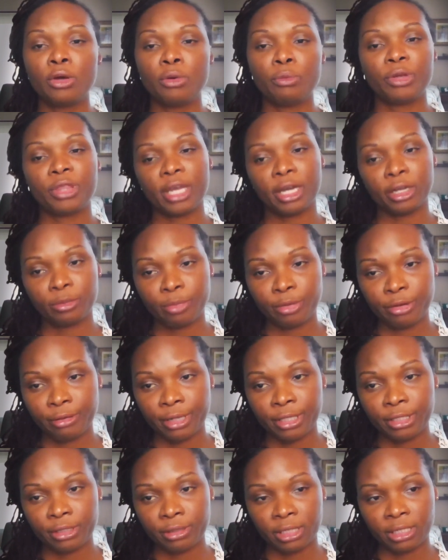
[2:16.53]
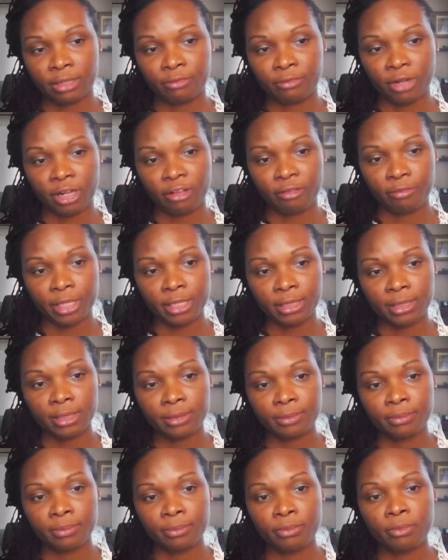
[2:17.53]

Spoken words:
without parental involvement.